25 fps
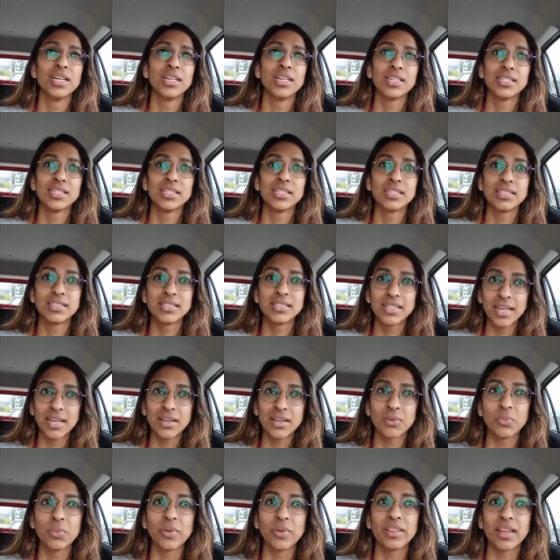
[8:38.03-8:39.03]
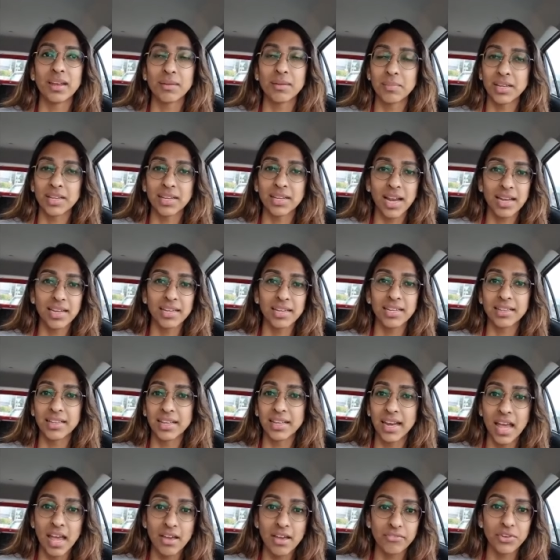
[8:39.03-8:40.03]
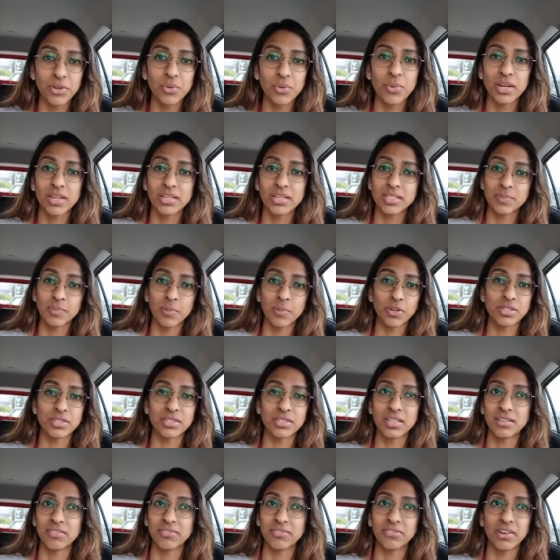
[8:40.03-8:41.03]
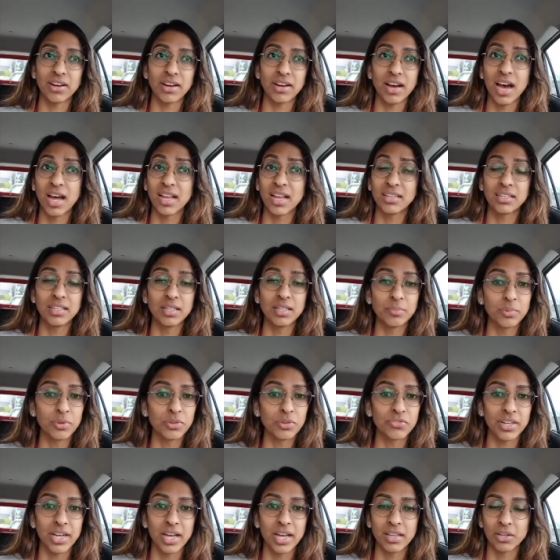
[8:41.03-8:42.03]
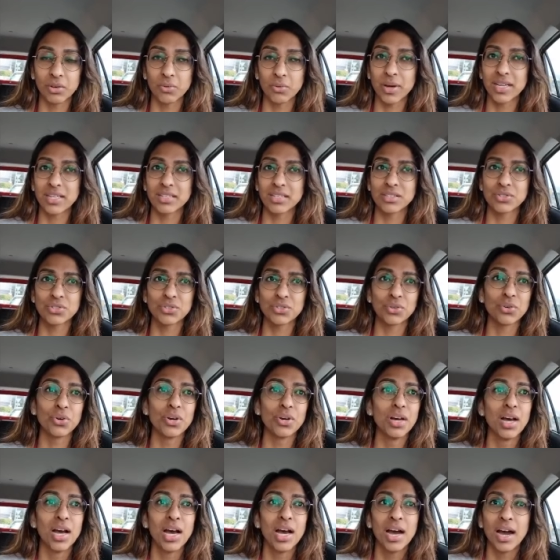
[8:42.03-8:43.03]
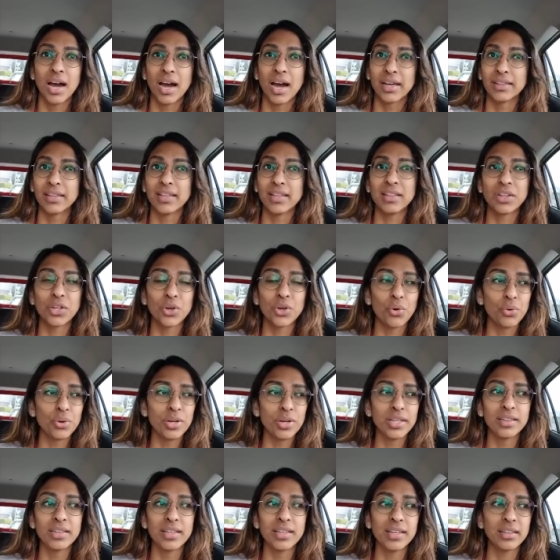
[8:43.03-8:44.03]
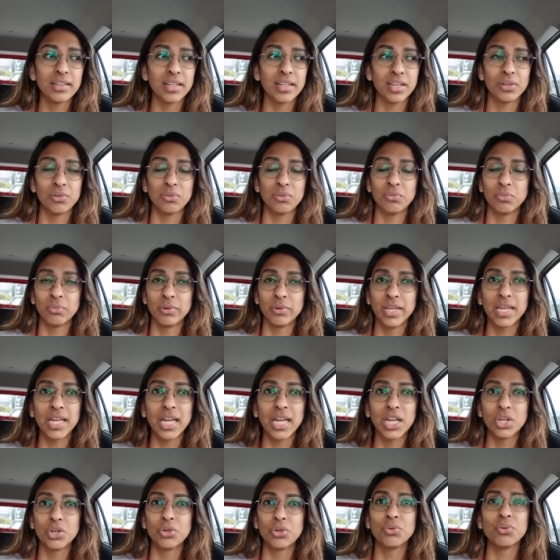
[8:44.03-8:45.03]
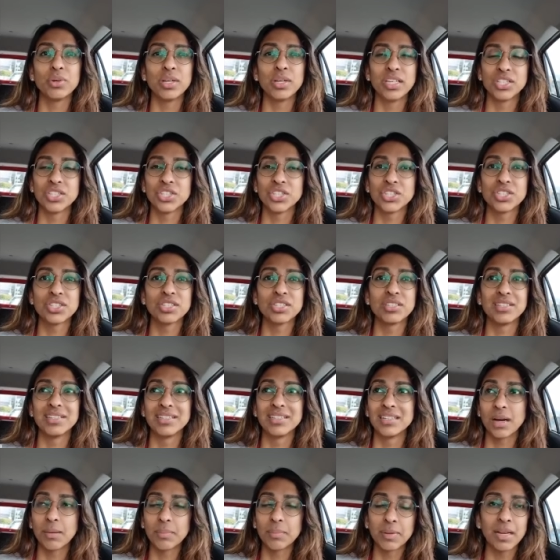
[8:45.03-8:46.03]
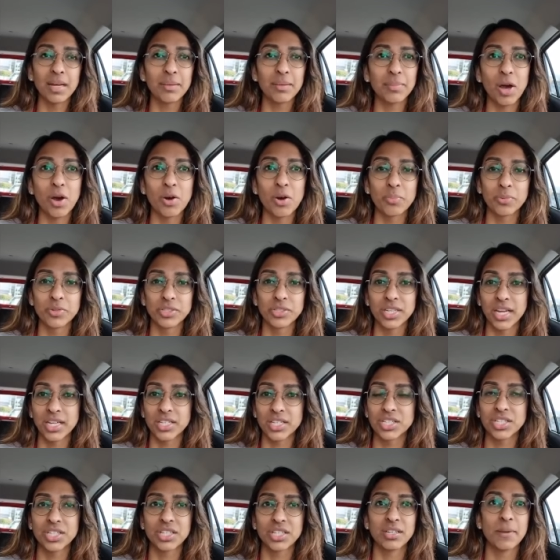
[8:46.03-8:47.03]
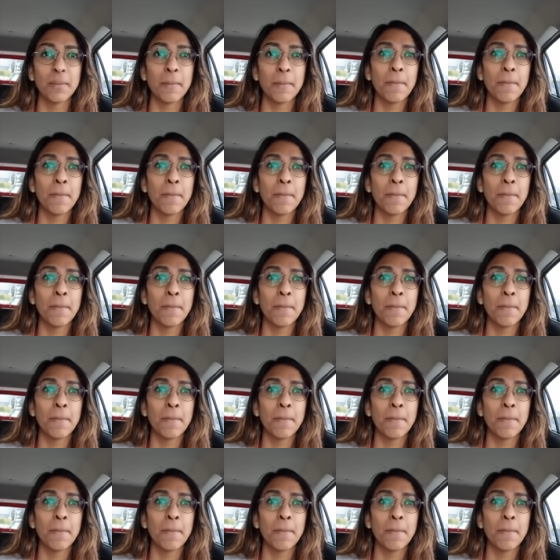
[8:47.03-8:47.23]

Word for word: stick with that mentality that everyone is positive until proven otherwise. So I think the only thing that we can do is just double up our protection,